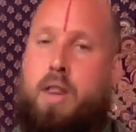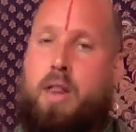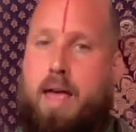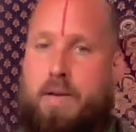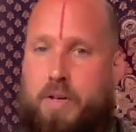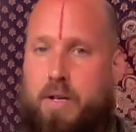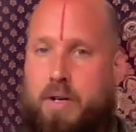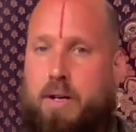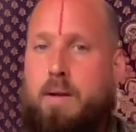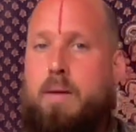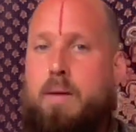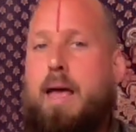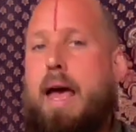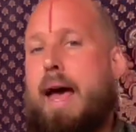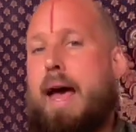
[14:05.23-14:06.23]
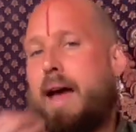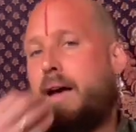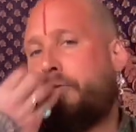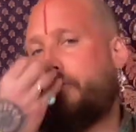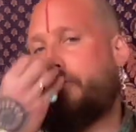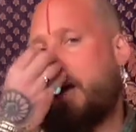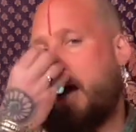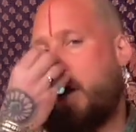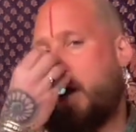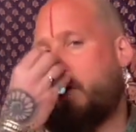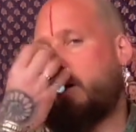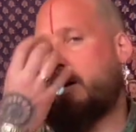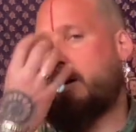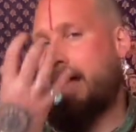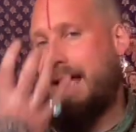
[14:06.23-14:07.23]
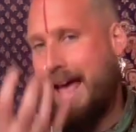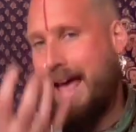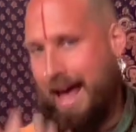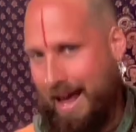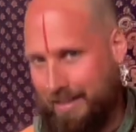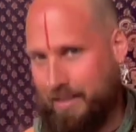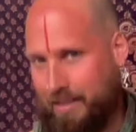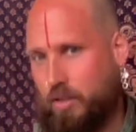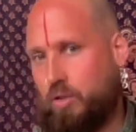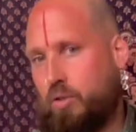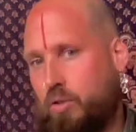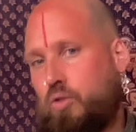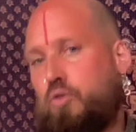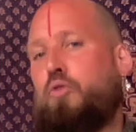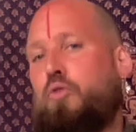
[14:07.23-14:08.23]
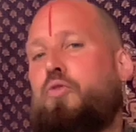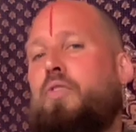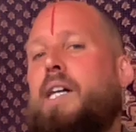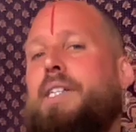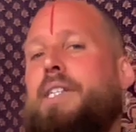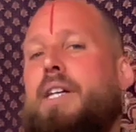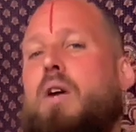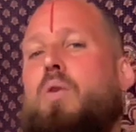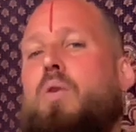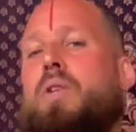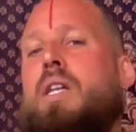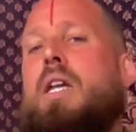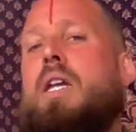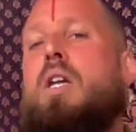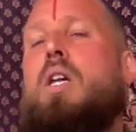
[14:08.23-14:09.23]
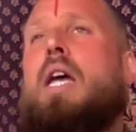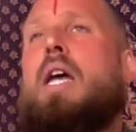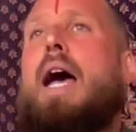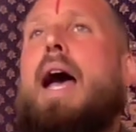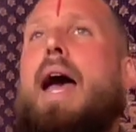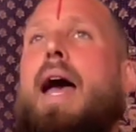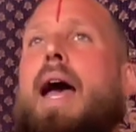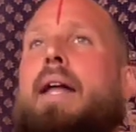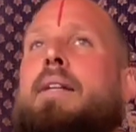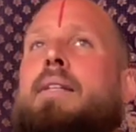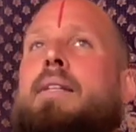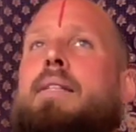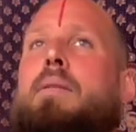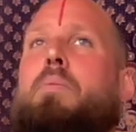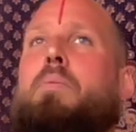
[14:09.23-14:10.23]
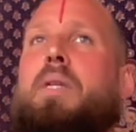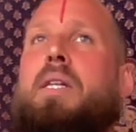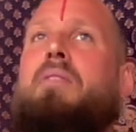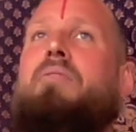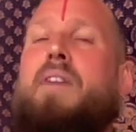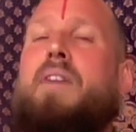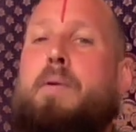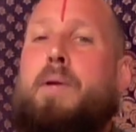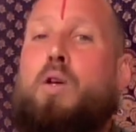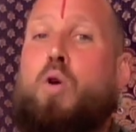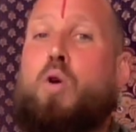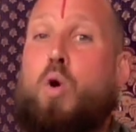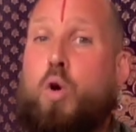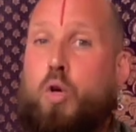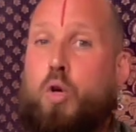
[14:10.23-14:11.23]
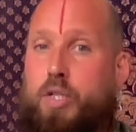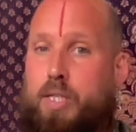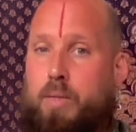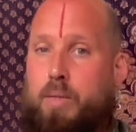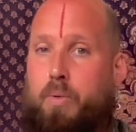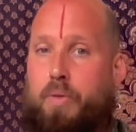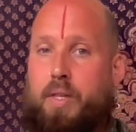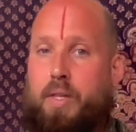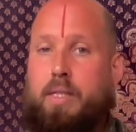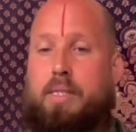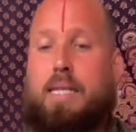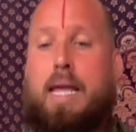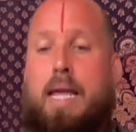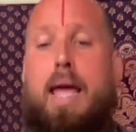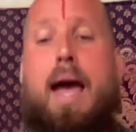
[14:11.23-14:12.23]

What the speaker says: never have our head too far down, and be very cautious with this.